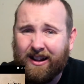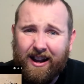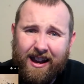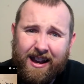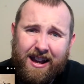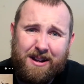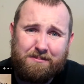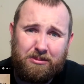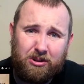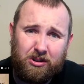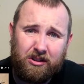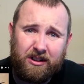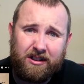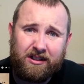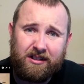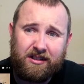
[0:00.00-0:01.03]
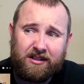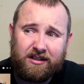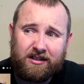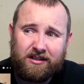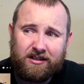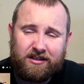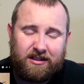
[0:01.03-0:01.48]
I hate
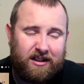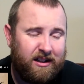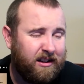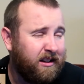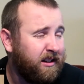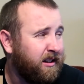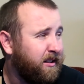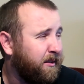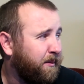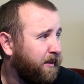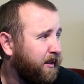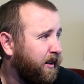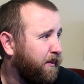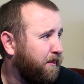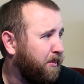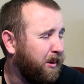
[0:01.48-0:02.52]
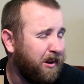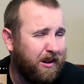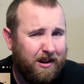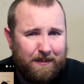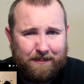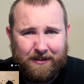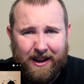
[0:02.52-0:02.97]
bullies
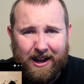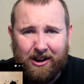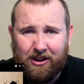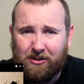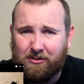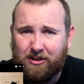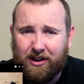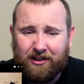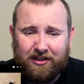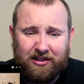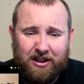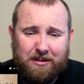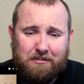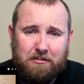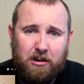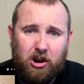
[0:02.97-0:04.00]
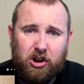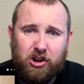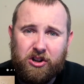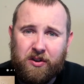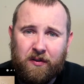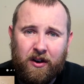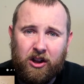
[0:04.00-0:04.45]
but I don't want some
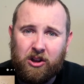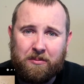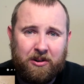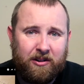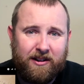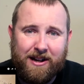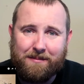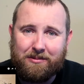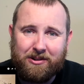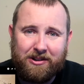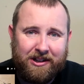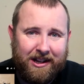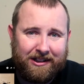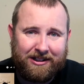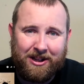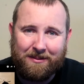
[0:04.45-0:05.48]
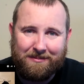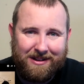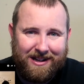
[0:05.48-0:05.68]
birch following me around protecting